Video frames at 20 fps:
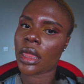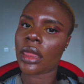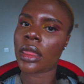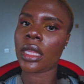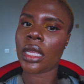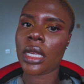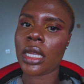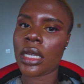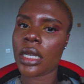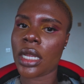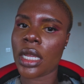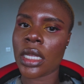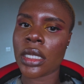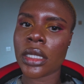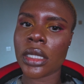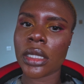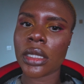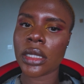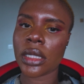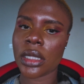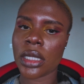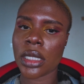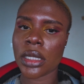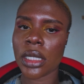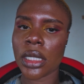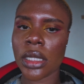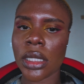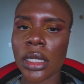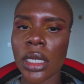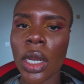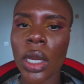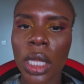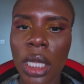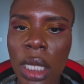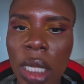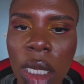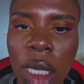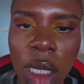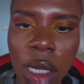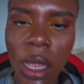thing isn't
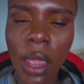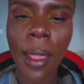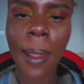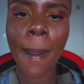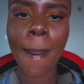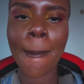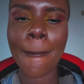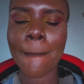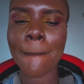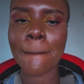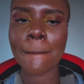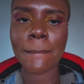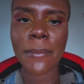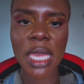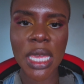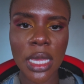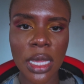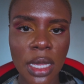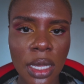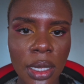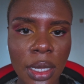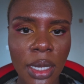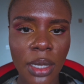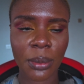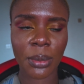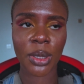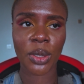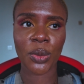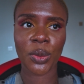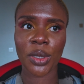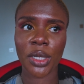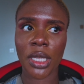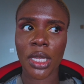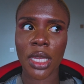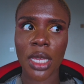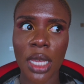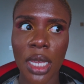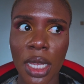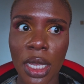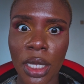necessarily me coming on
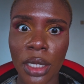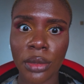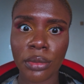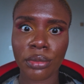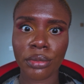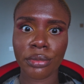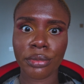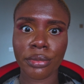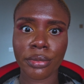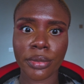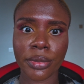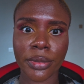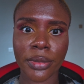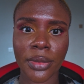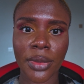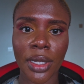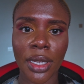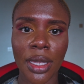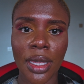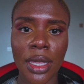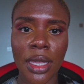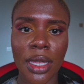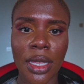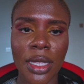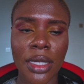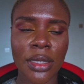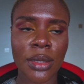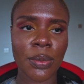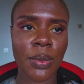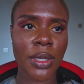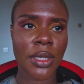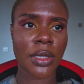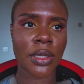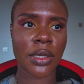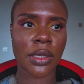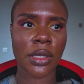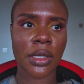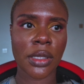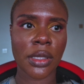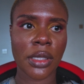here. It's
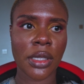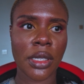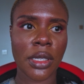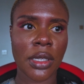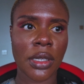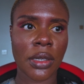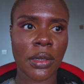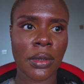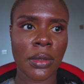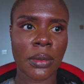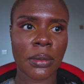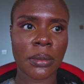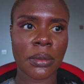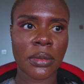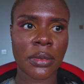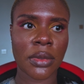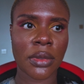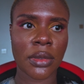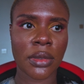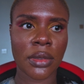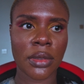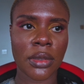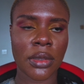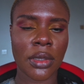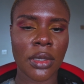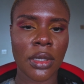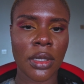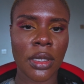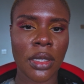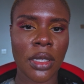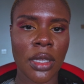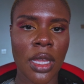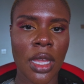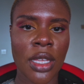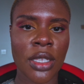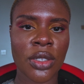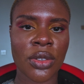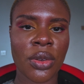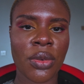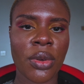basically a
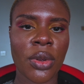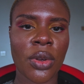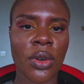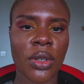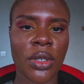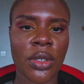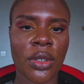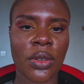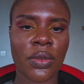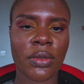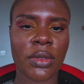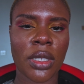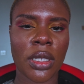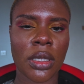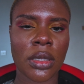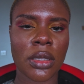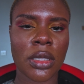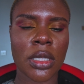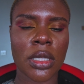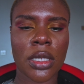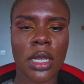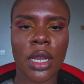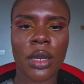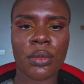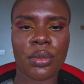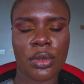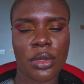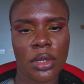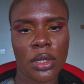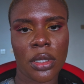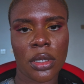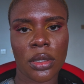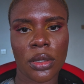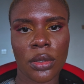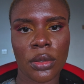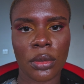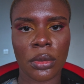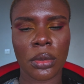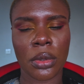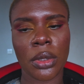screen recording of the design process,
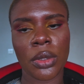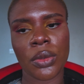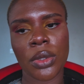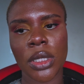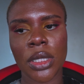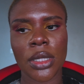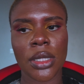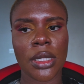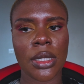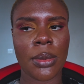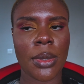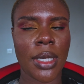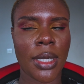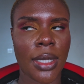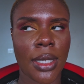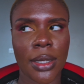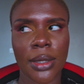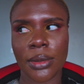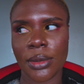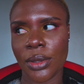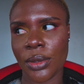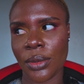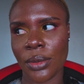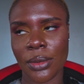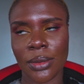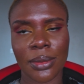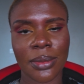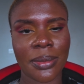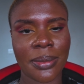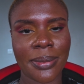so you wouldn't see me again. So